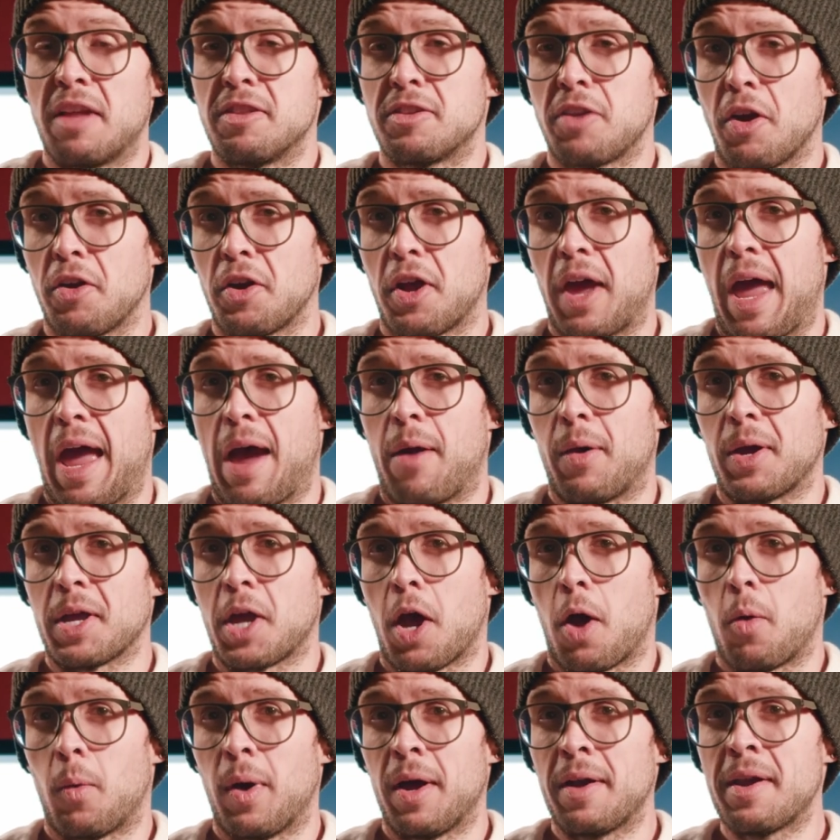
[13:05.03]
Don't know how I
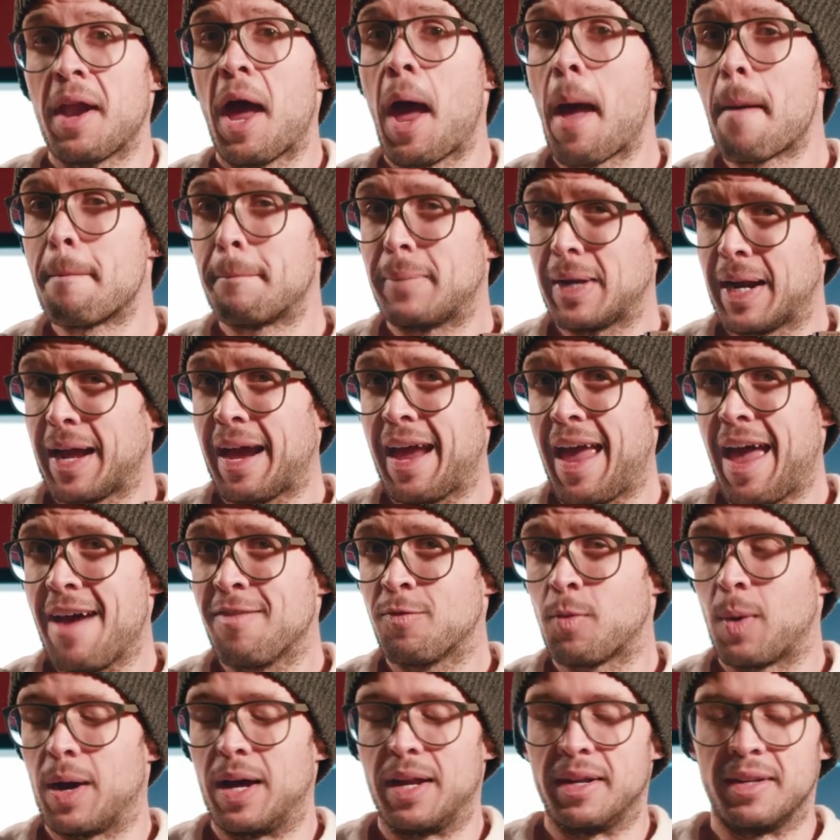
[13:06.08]
got one, but I
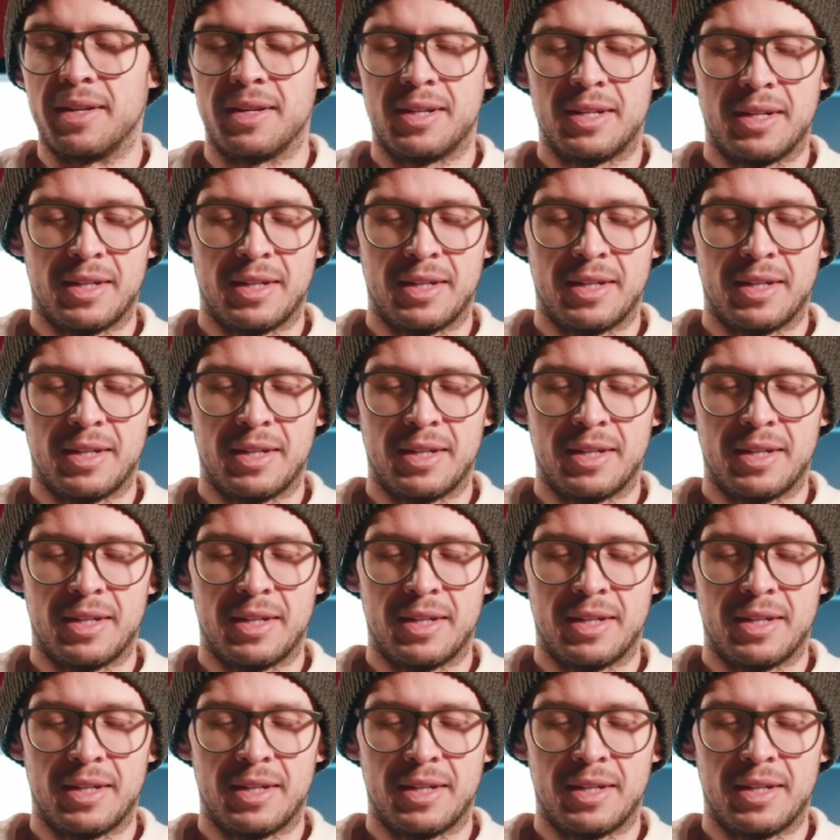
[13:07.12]
have one.